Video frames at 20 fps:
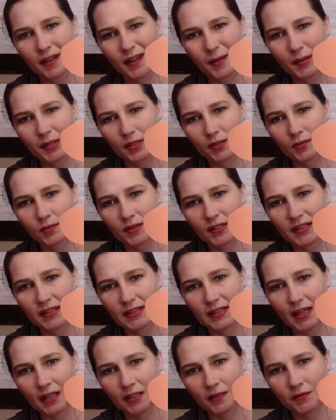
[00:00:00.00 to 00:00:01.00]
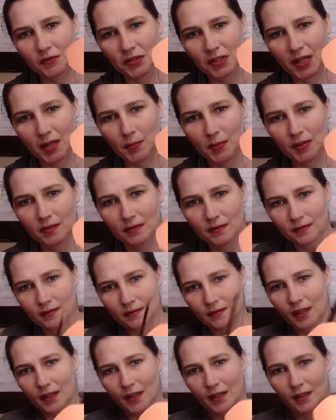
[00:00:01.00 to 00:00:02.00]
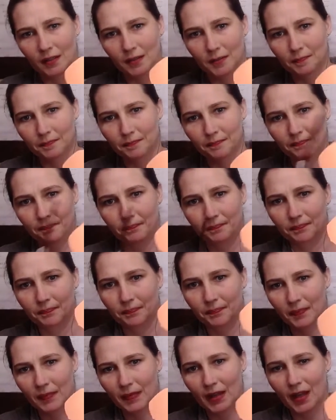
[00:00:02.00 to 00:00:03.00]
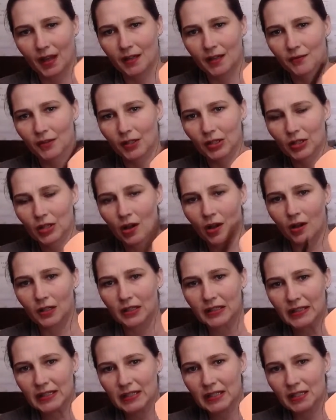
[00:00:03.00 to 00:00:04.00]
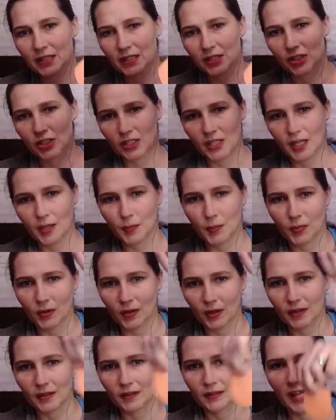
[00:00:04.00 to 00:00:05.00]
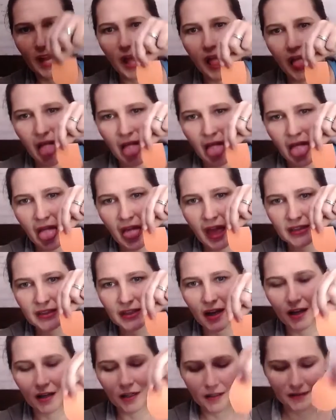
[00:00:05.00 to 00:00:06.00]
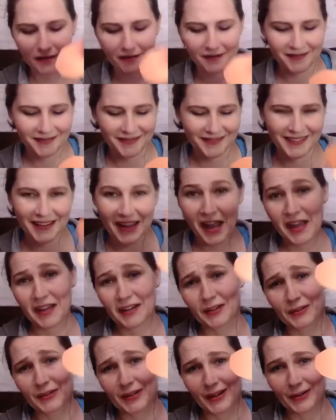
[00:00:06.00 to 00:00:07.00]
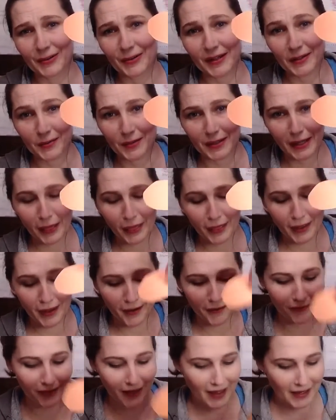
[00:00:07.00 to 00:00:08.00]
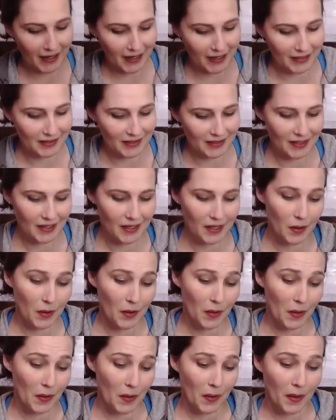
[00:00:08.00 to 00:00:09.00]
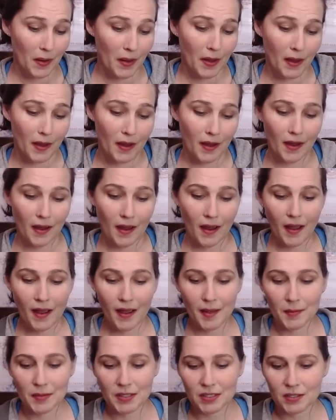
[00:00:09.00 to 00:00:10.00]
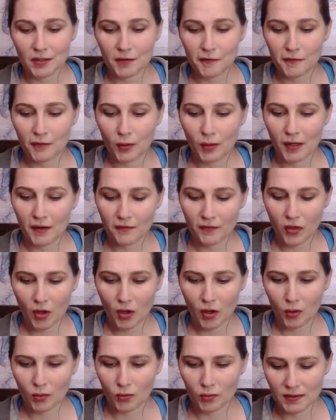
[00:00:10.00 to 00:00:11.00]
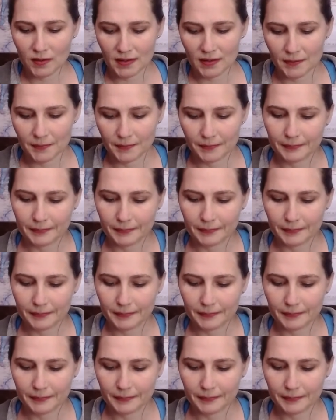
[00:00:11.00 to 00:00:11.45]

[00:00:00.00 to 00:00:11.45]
going to do this kind of shape, like a kind of a long D shape or a tongue. I don't know what you want to think of that as. I'm going to do 4 of those.